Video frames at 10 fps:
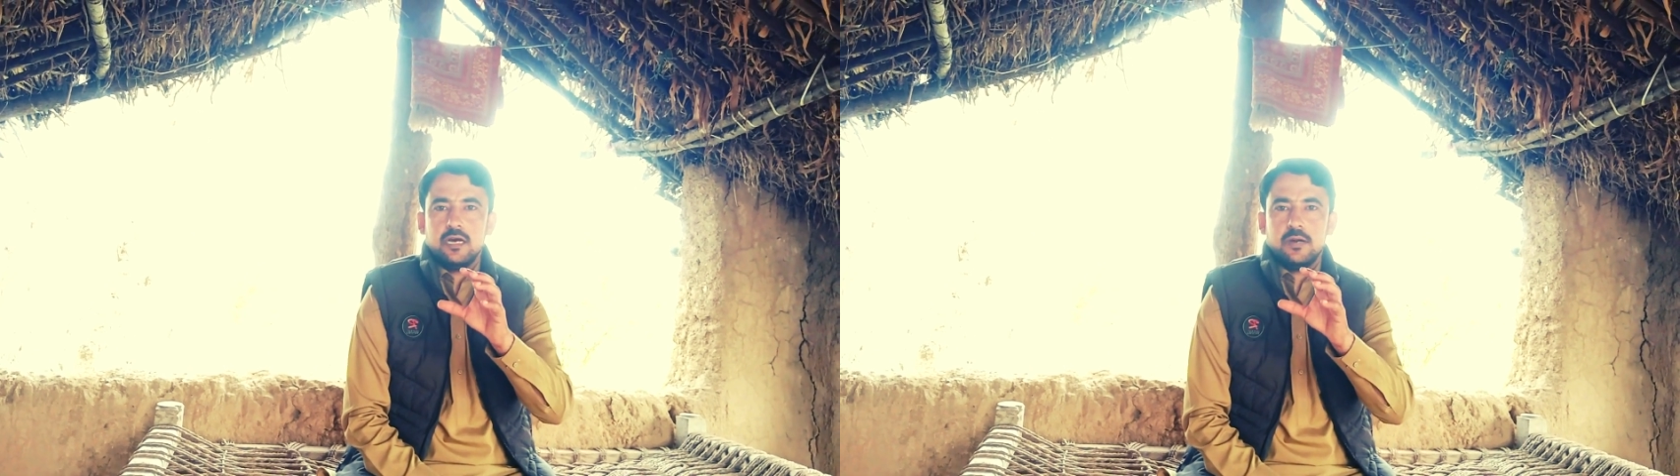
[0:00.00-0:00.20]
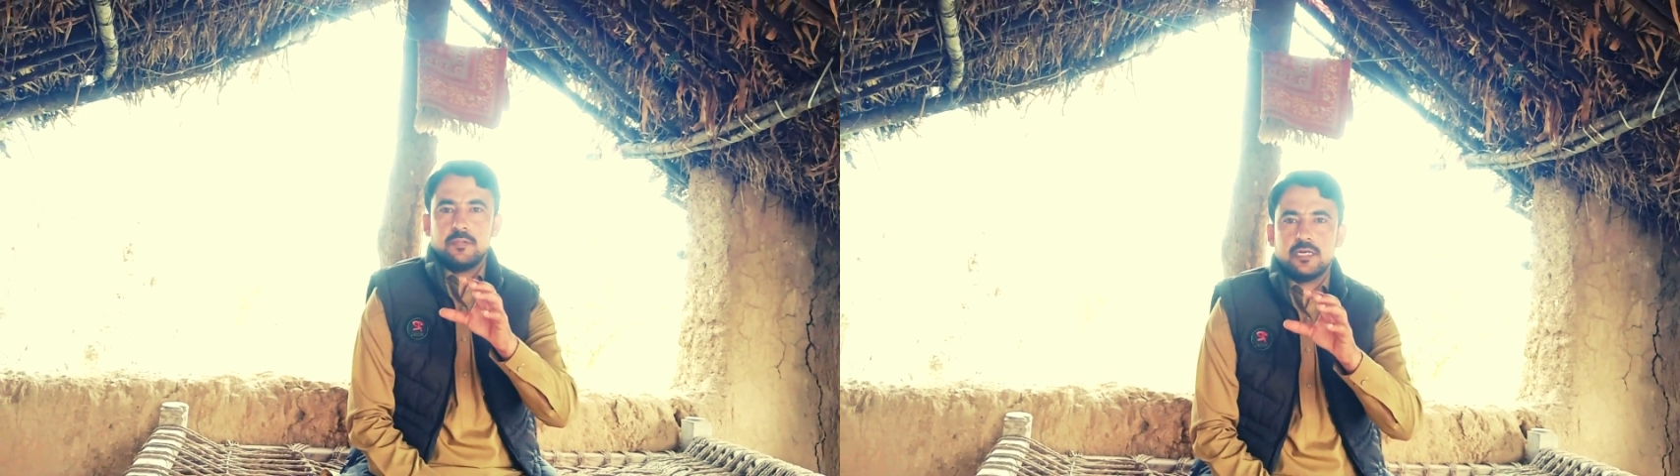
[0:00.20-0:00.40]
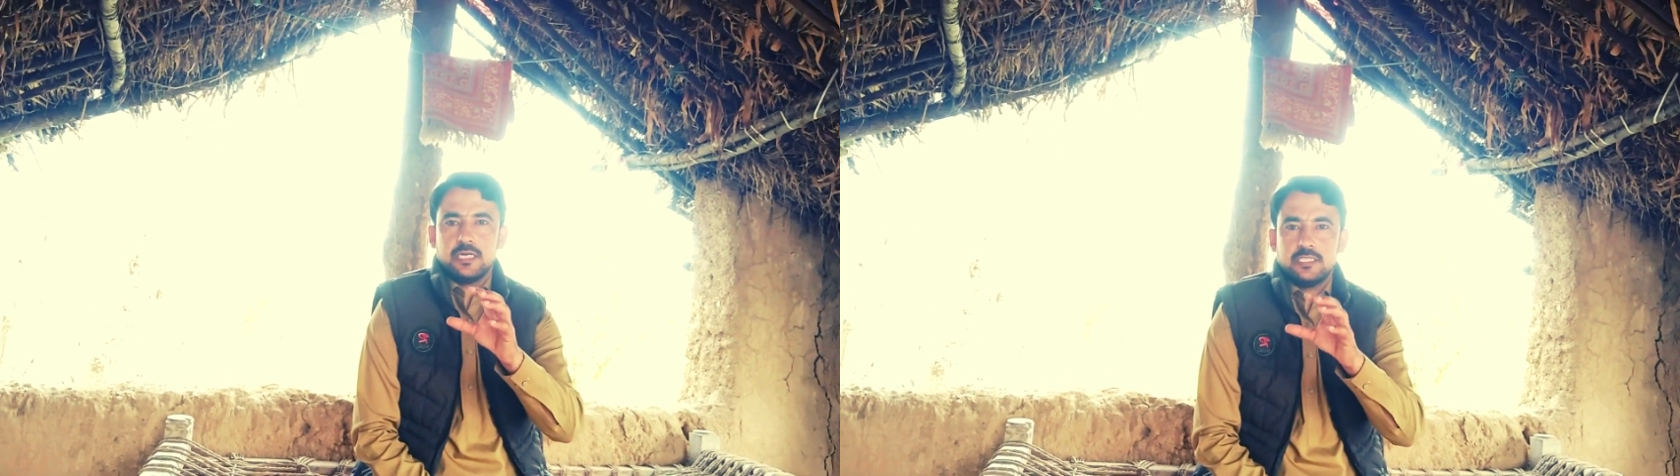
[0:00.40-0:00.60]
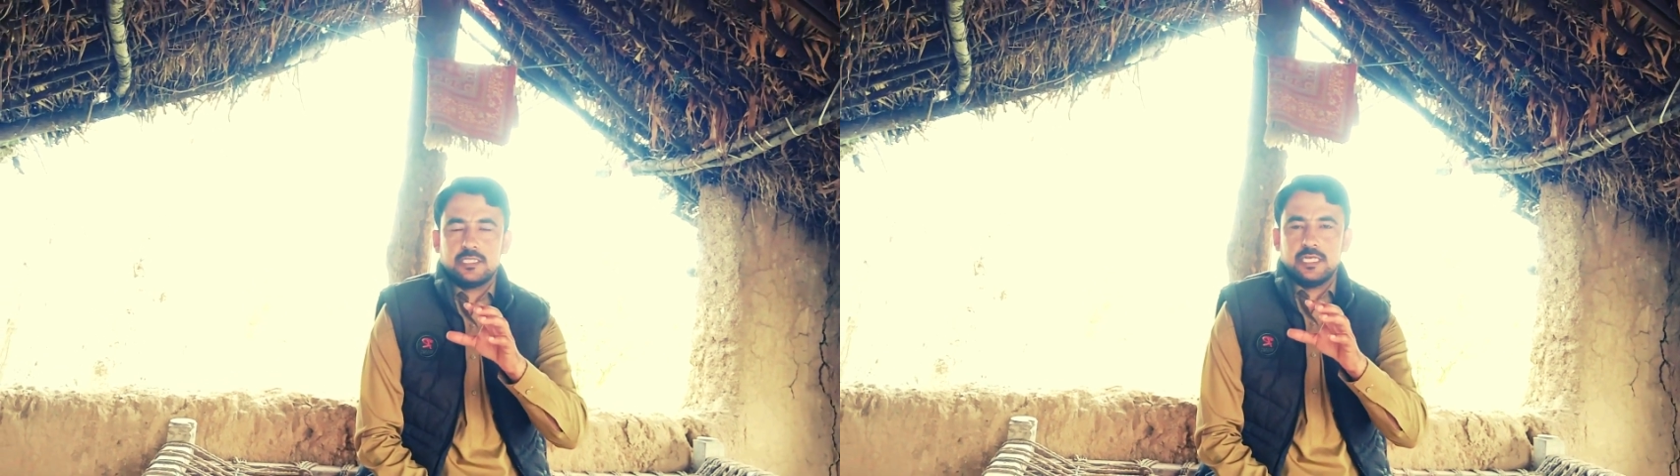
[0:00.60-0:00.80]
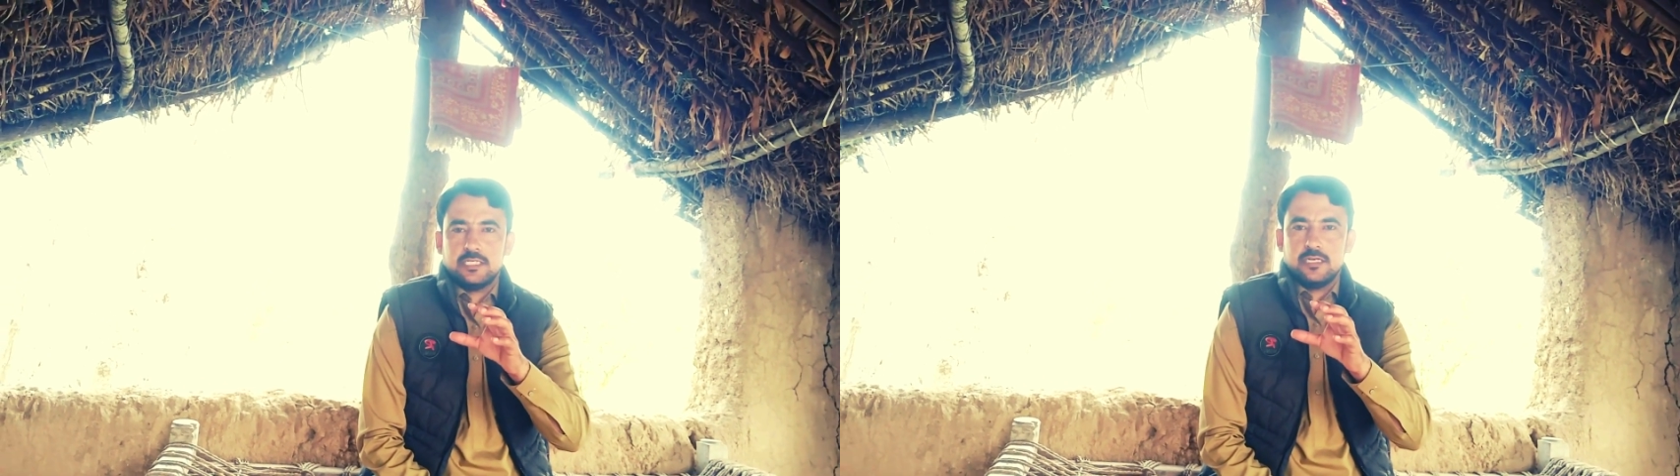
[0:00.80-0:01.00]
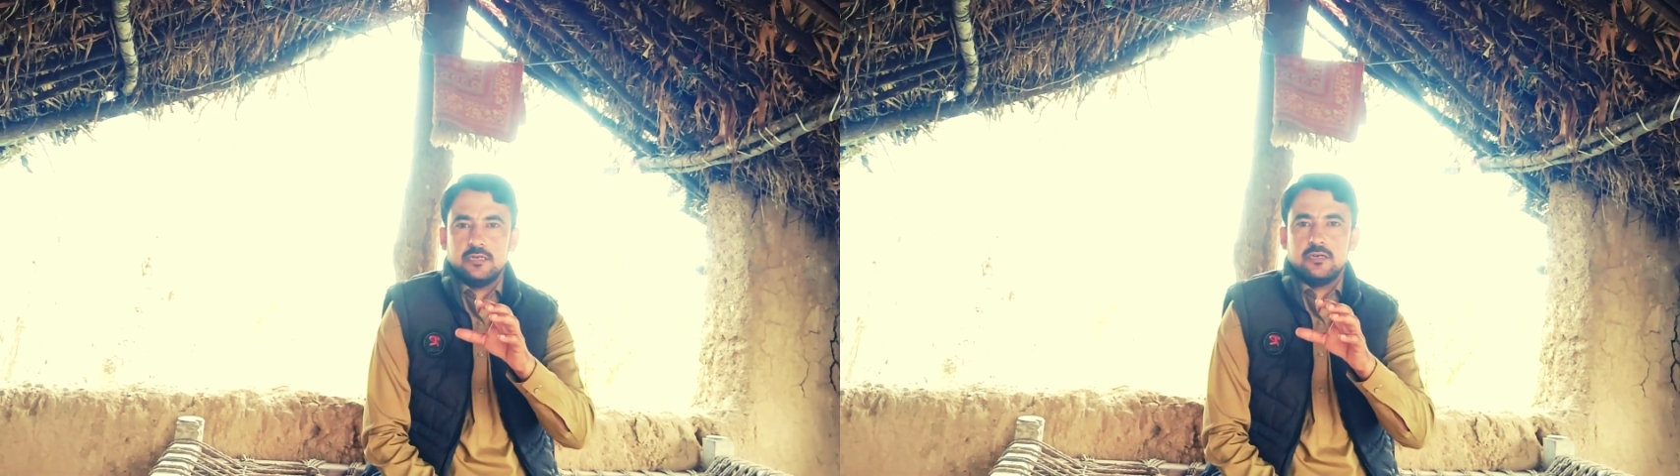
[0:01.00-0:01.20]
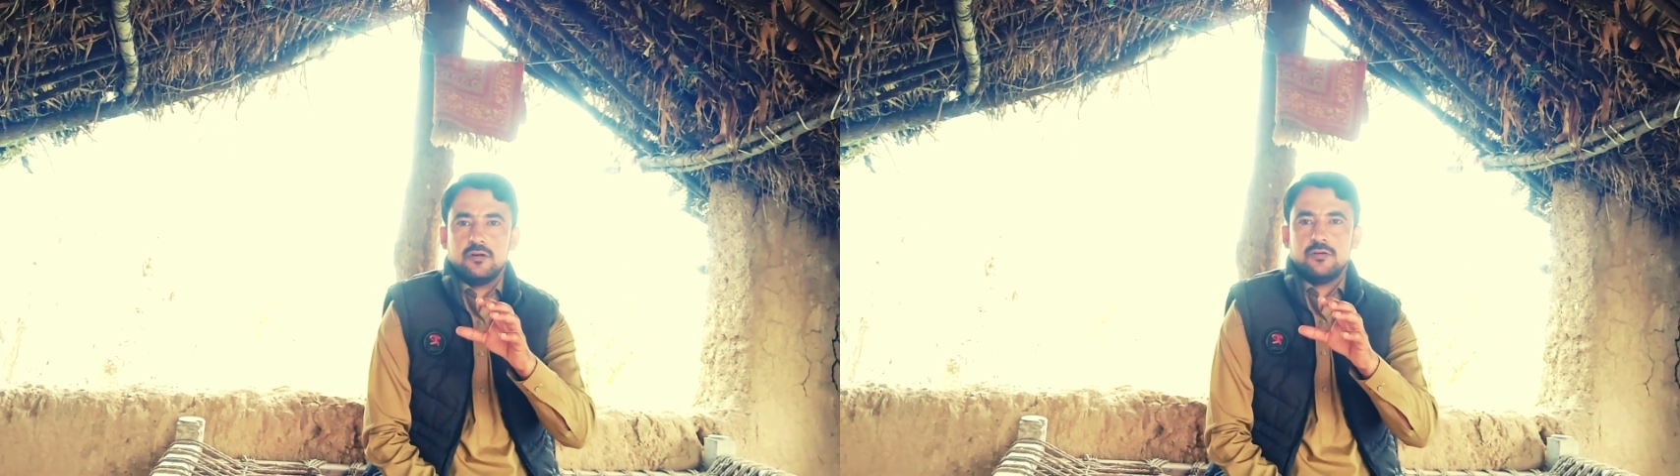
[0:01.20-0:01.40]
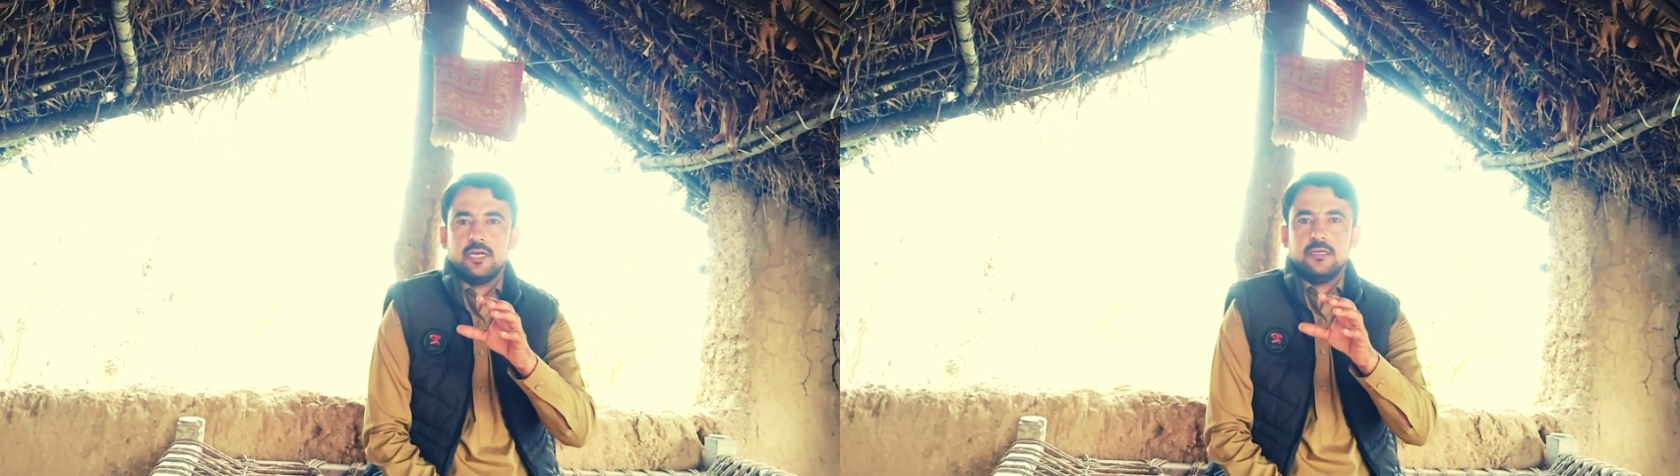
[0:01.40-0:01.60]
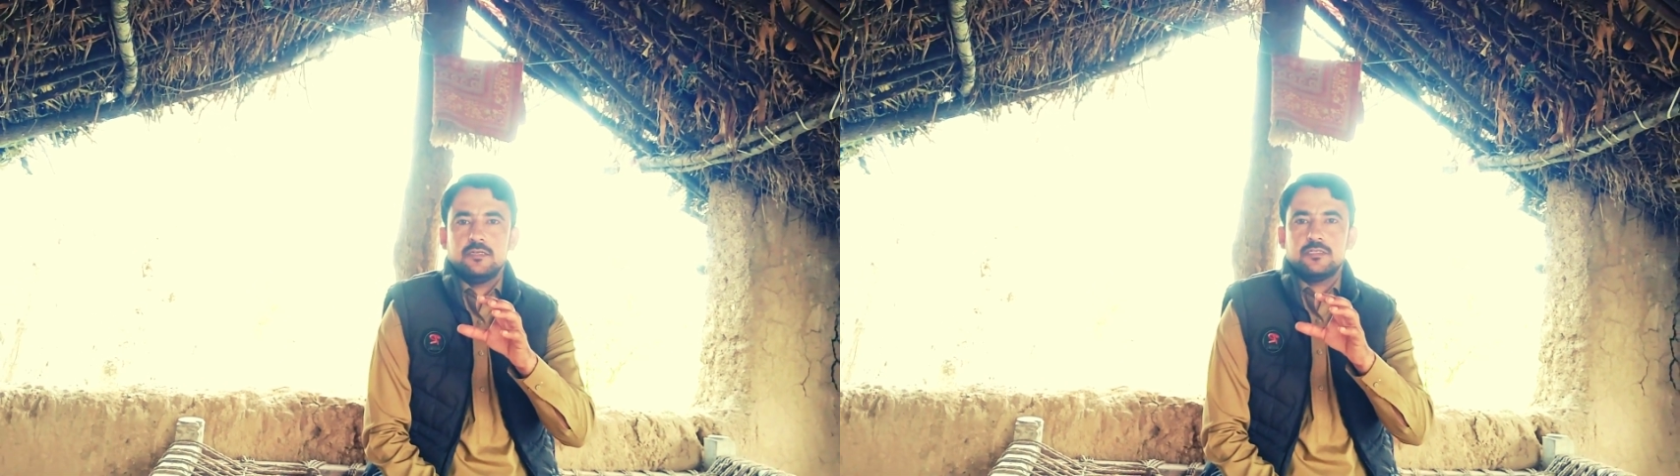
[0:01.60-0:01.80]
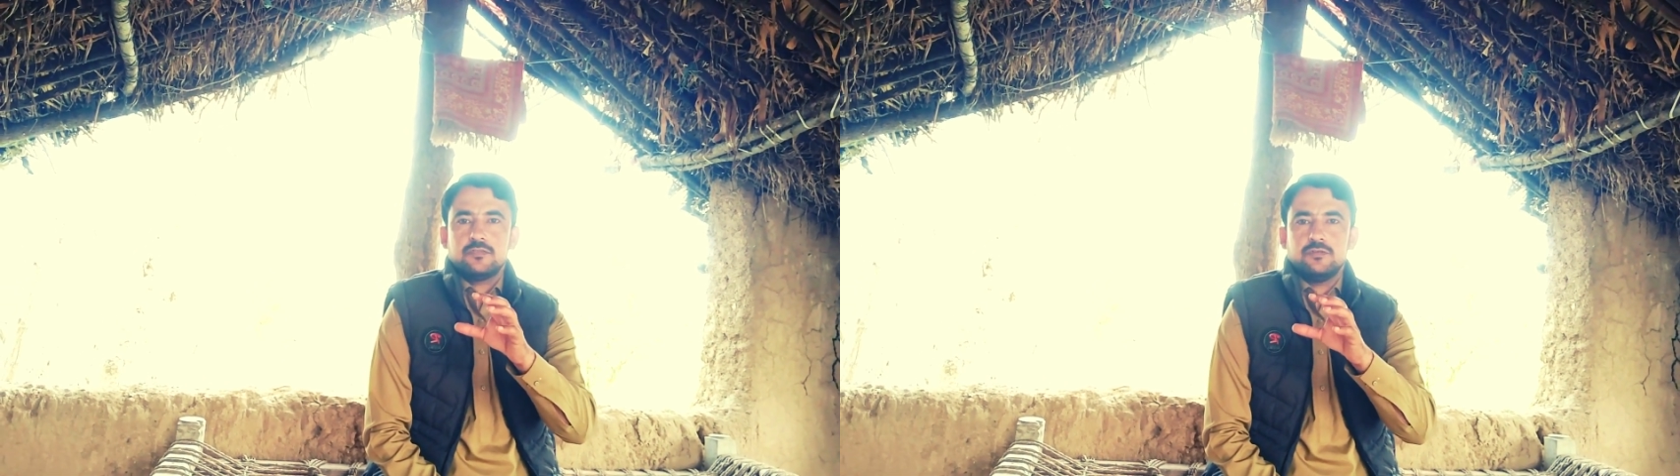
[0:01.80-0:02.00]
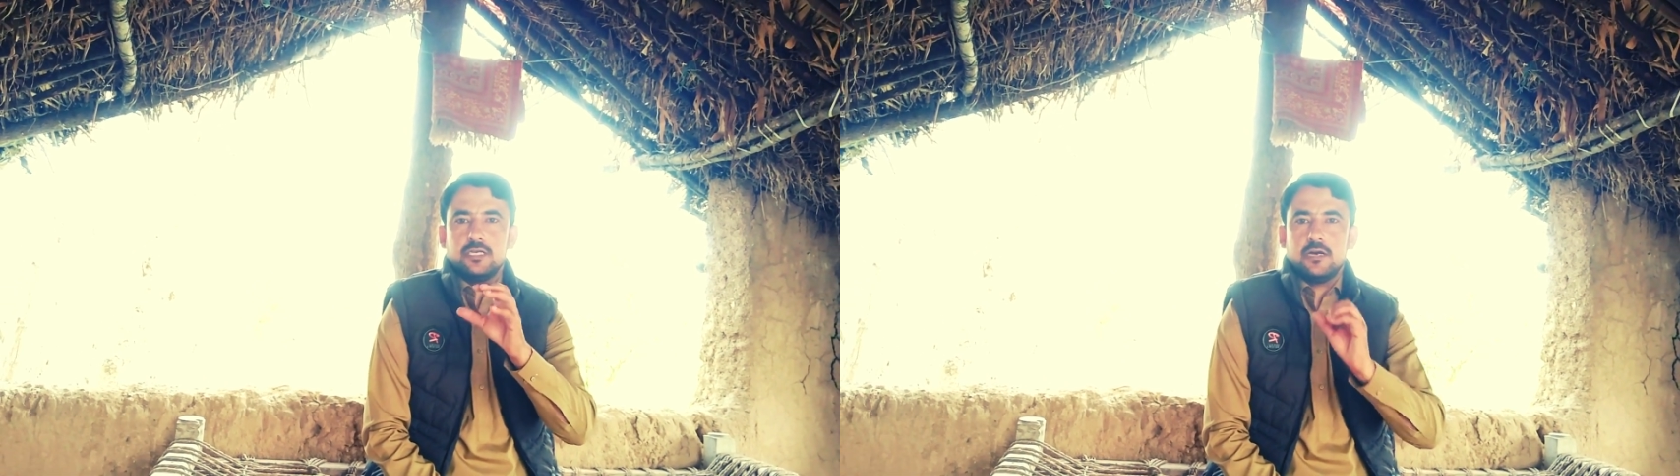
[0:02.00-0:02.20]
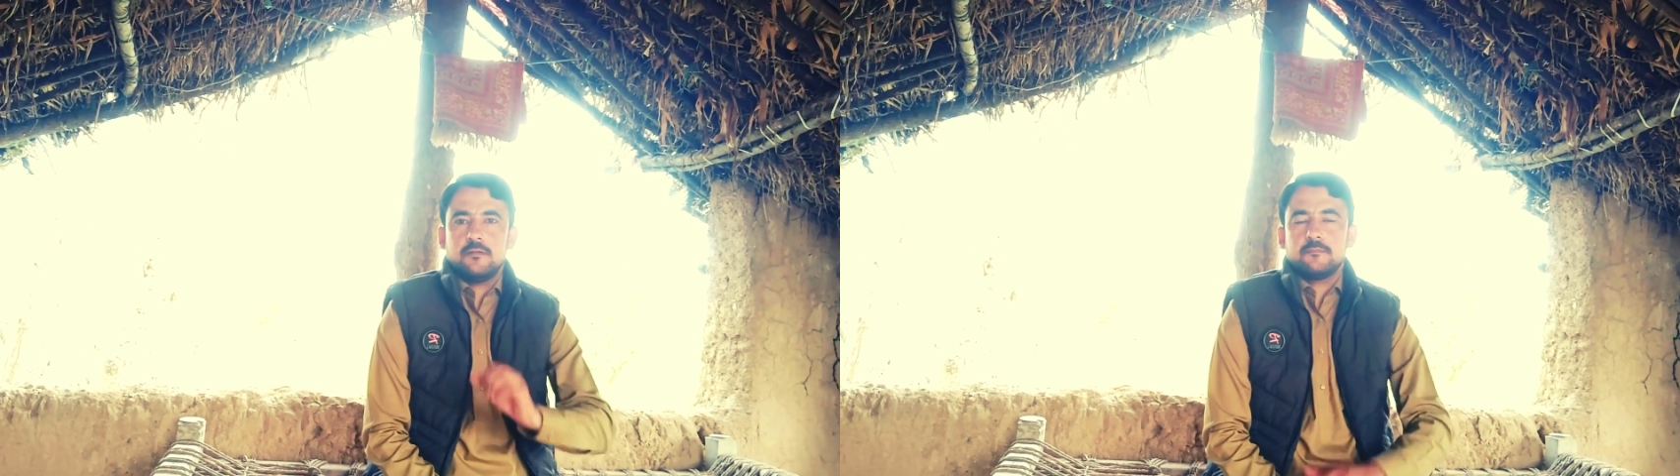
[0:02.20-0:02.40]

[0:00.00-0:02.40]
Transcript: APRA registration. Okay, so yeah.